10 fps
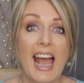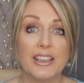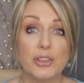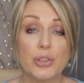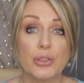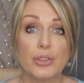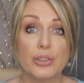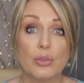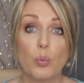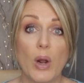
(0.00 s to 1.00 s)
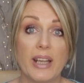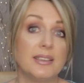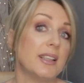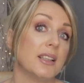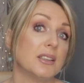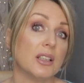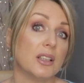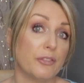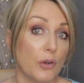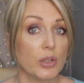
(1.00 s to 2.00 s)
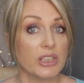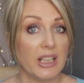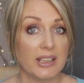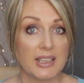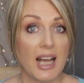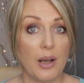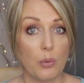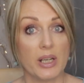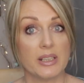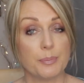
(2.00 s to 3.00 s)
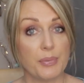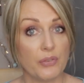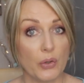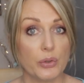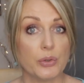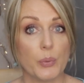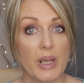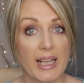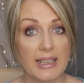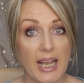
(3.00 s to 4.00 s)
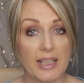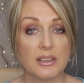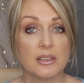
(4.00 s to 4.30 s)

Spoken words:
And you should wait then 48 hours before you do it again.